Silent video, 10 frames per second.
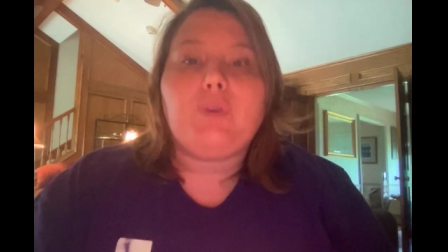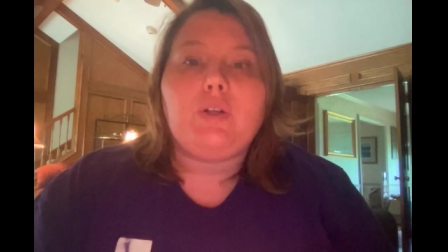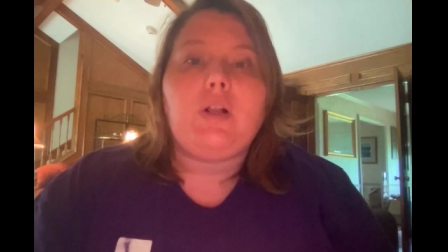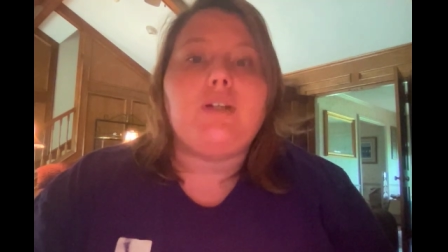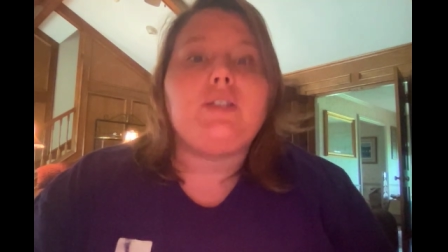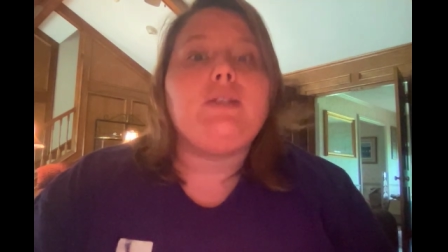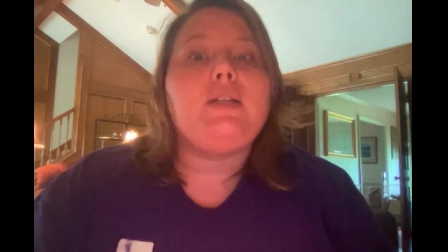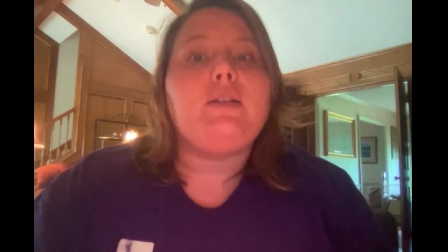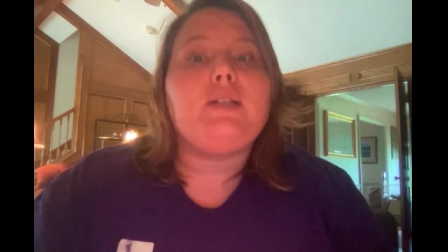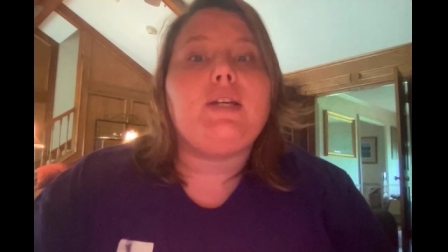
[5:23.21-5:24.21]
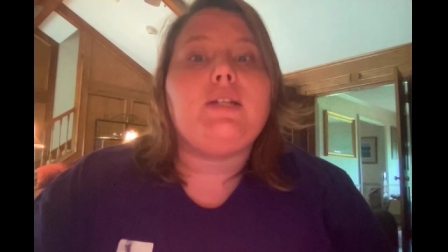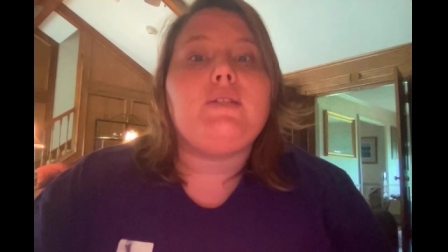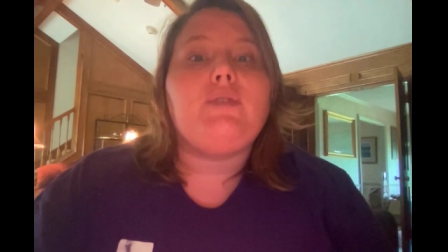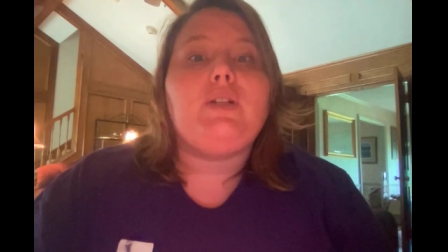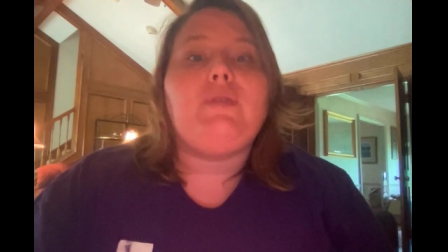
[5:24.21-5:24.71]
Colossians tells us
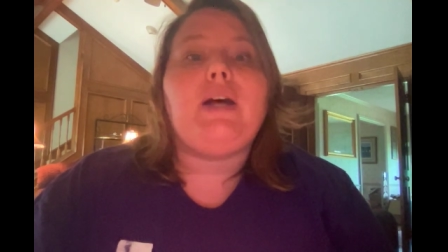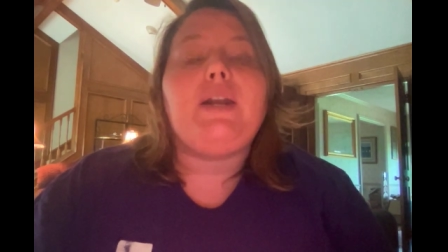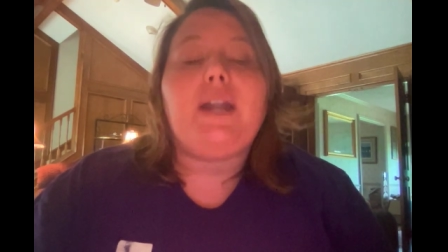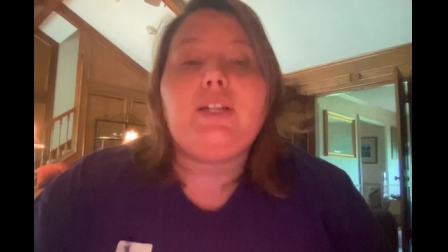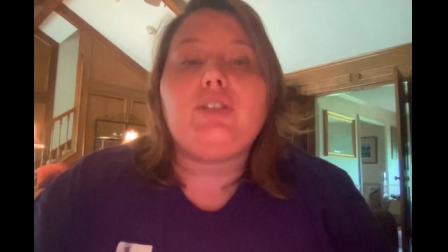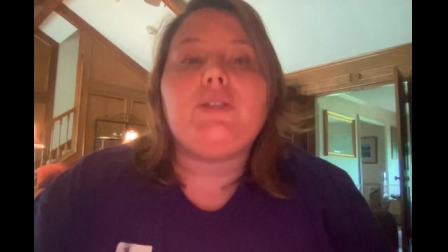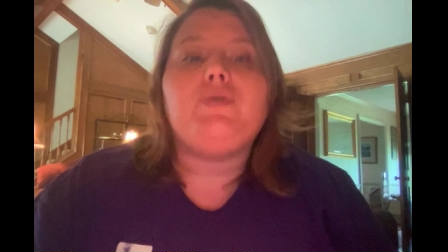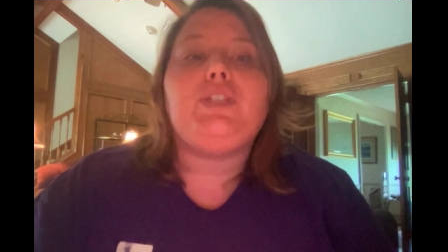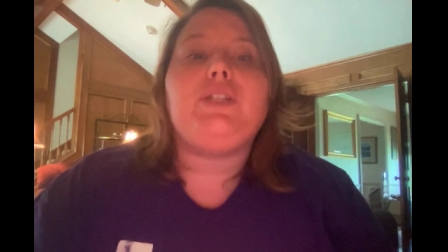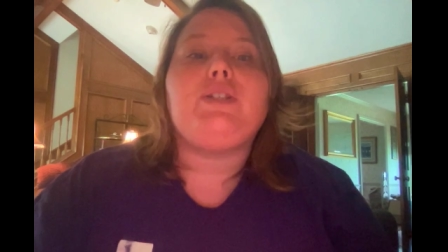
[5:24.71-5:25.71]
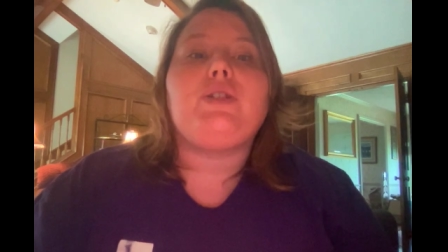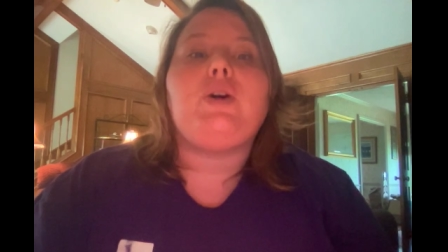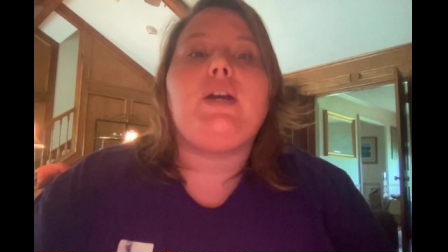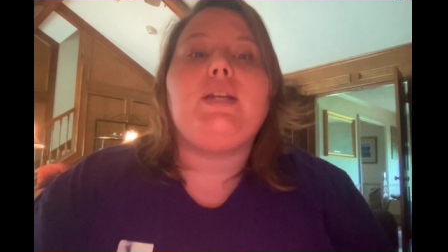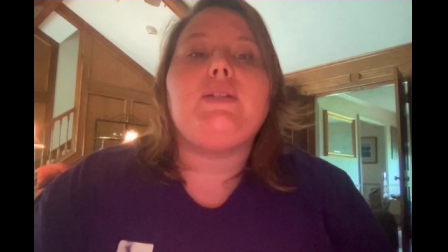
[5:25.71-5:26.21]
of the divine nature of Jesus
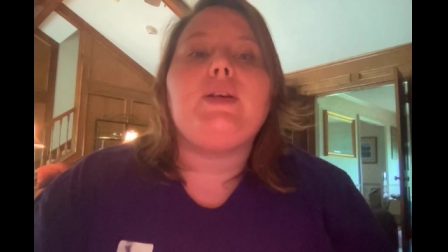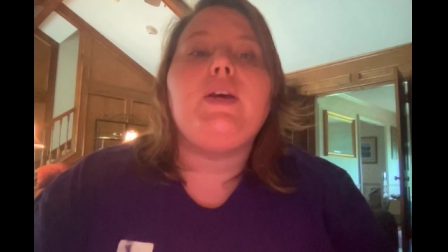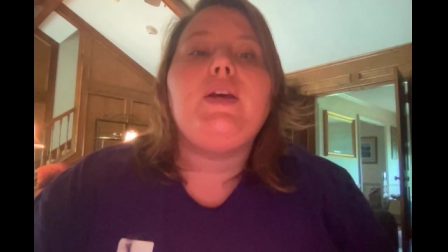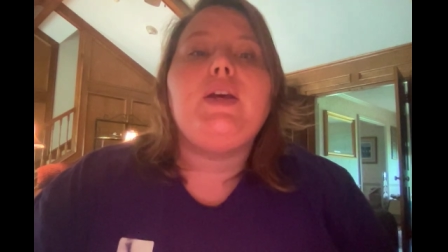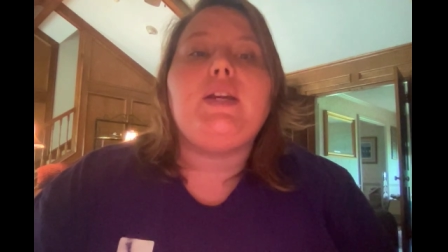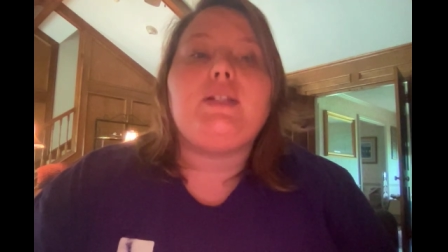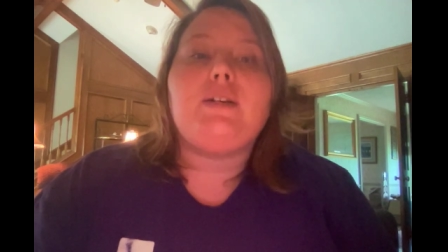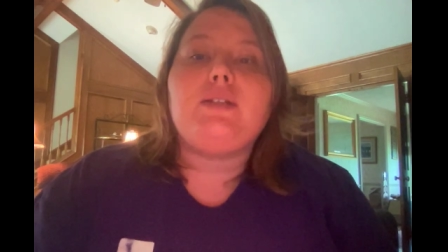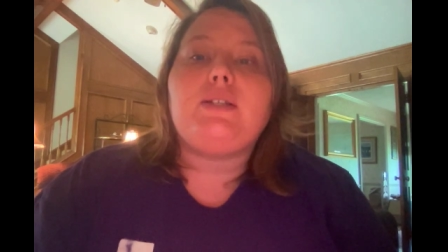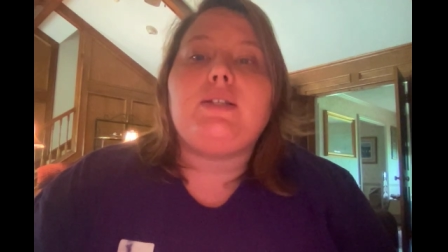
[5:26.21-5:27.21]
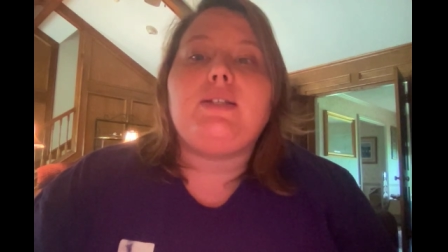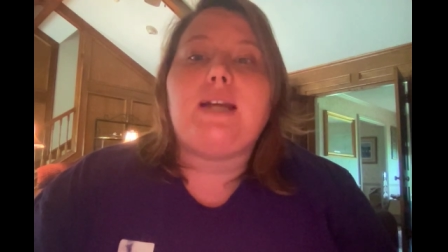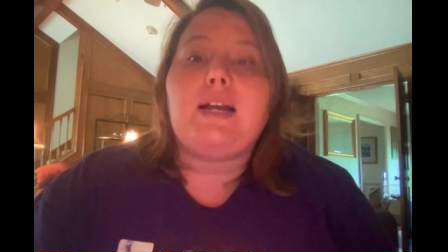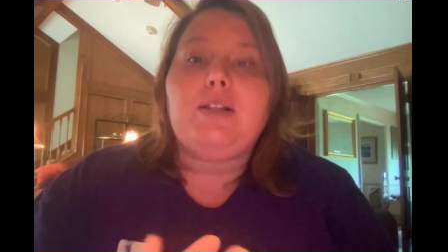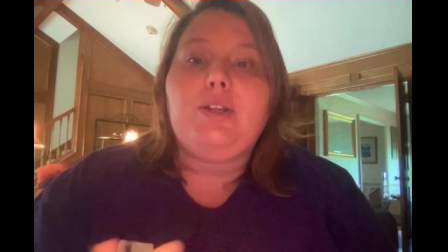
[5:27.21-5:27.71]
Christ, it tells us
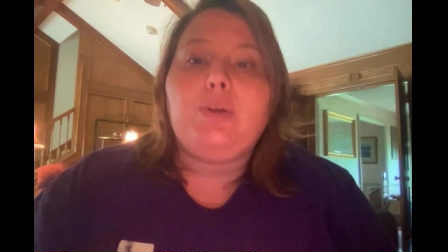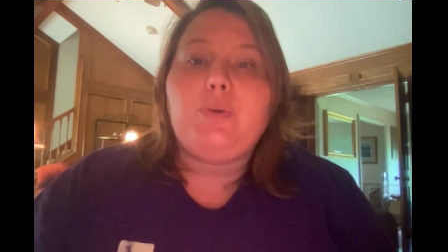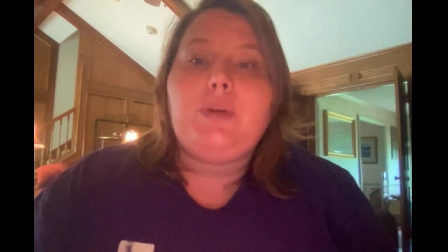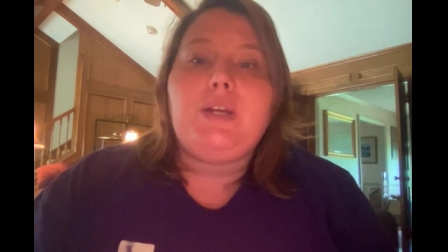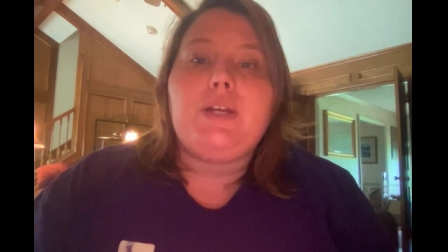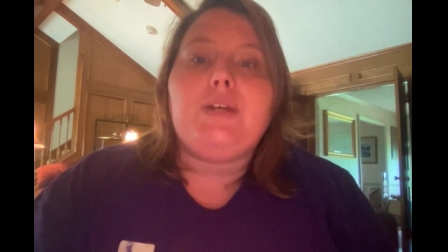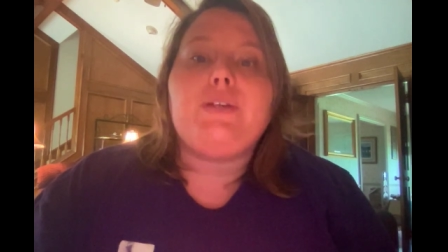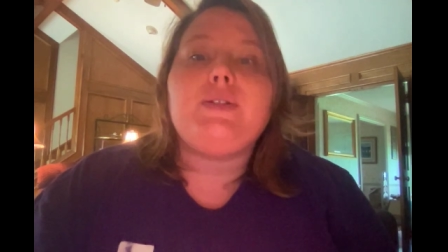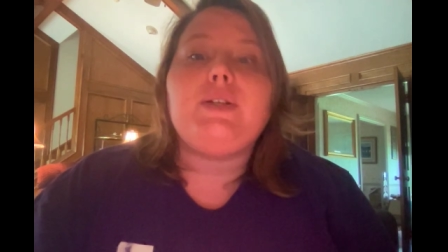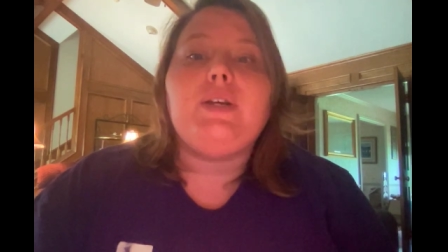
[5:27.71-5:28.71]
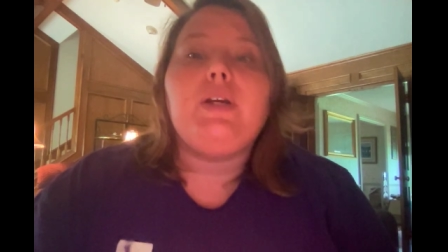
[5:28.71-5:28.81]
exactly who he is,